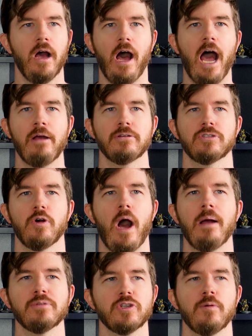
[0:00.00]

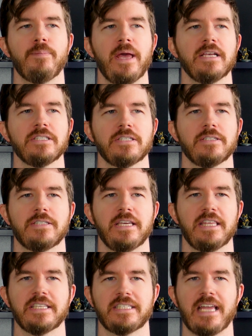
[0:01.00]
I'm so pissed
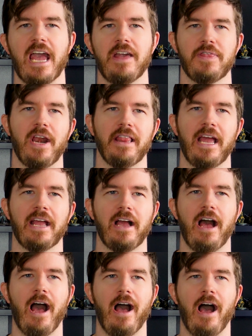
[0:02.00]
to this day that like
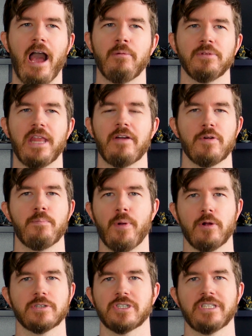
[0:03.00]
I will never
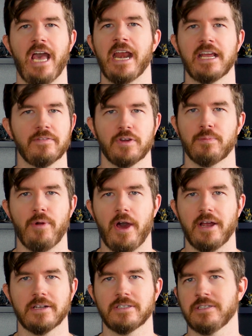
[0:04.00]
purchase any of their
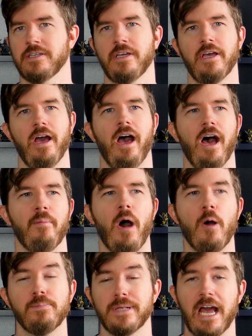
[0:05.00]
products.
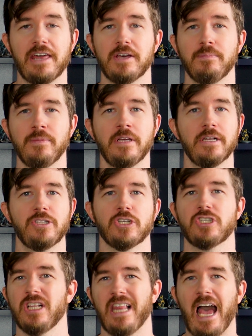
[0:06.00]
I'll play them
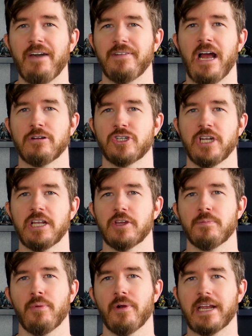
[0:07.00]
just to laugh at how shitty
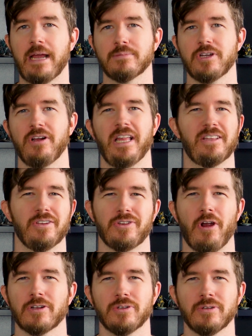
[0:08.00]
their board games are, like the
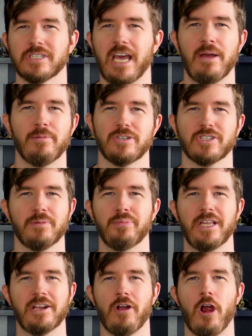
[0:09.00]
Dark Souls game, which is
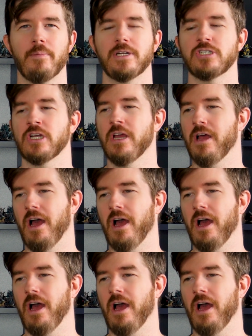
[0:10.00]
complete garbage.